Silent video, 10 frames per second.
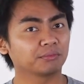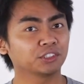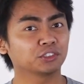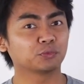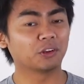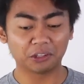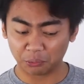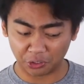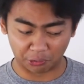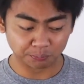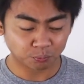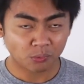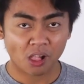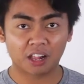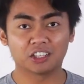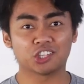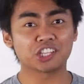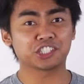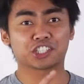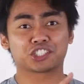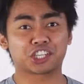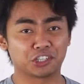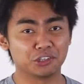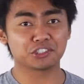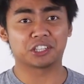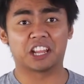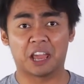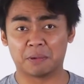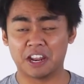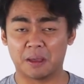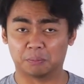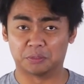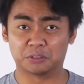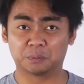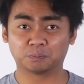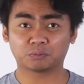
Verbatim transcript: This is really weird. It tastes like a Skittles and M&M's.